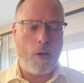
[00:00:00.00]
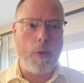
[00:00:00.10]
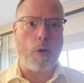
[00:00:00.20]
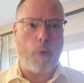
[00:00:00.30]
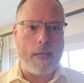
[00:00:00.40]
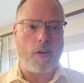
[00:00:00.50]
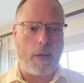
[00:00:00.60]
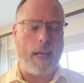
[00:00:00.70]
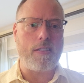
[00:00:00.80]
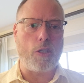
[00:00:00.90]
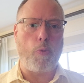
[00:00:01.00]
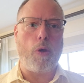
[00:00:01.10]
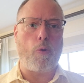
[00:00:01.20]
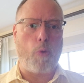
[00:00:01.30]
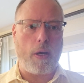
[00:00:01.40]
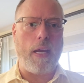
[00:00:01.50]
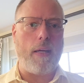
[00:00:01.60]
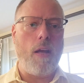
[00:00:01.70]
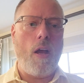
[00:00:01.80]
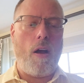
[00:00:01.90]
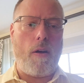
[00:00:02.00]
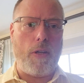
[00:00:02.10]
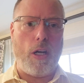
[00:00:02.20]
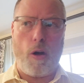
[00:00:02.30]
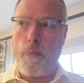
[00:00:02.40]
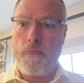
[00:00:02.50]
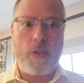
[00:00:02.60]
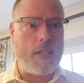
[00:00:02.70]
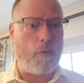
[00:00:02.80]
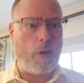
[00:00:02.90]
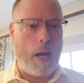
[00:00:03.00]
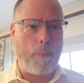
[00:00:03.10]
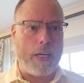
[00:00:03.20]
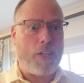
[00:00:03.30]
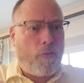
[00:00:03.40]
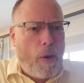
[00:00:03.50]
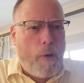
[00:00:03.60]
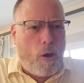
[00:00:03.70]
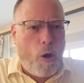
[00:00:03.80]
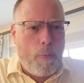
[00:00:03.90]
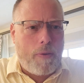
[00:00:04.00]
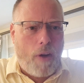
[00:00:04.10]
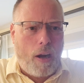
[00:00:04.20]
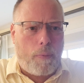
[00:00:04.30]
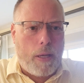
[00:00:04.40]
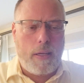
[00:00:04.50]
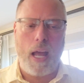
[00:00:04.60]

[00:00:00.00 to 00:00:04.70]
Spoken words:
We could raise our kids because we were working, you know, several companies from our home environment.